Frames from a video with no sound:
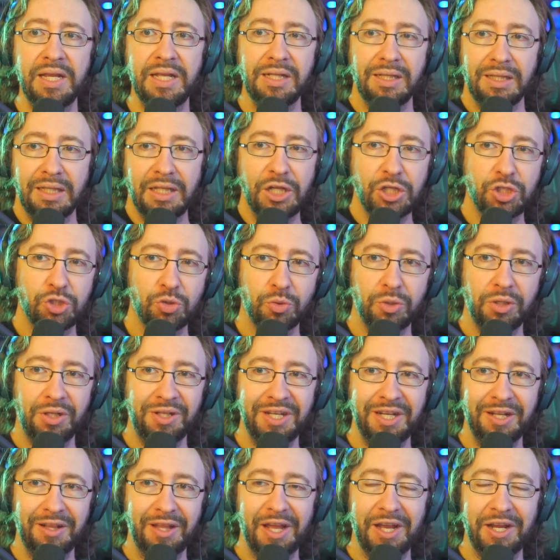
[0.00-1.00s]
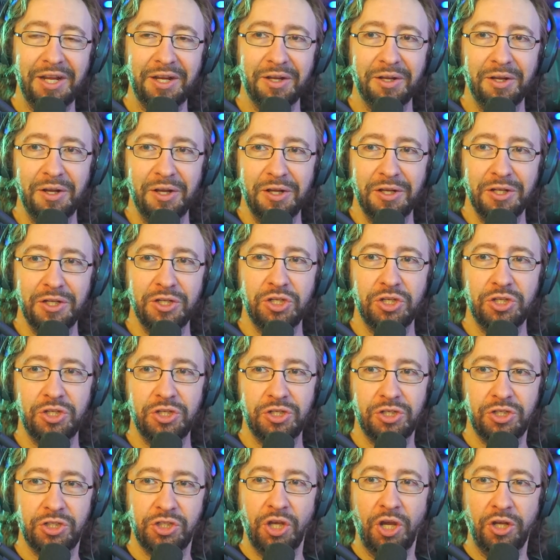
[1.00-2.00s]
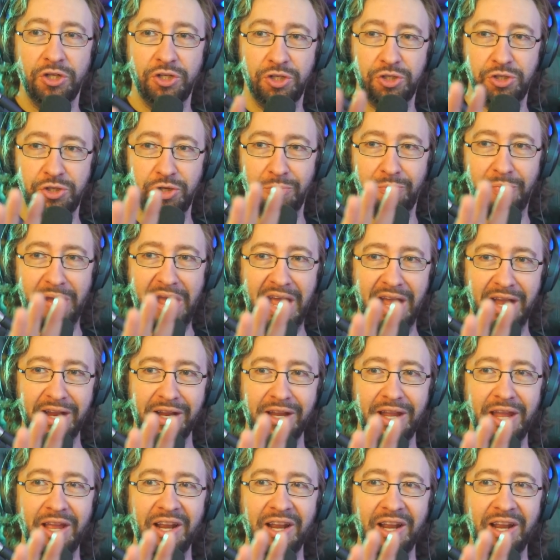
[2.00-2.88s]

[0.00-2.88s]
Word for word: he literally like touches your back